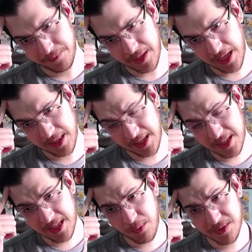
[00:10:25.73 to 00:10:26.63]
I
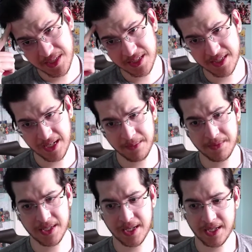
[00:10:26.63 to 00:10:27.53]
think that was the same
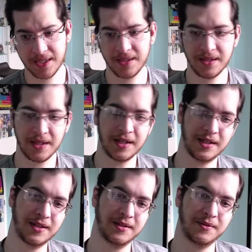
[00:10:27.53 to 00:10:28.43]
day
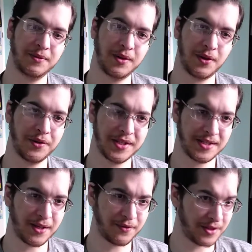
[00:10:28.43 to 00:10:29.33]
with all the
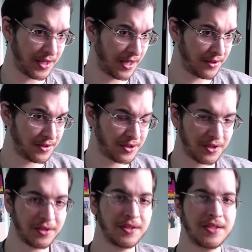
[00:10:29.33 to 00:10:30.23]
stuff with the health
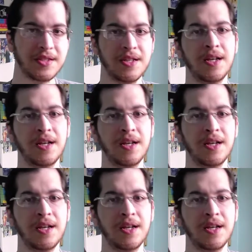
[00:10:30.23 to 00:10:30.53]
insurance.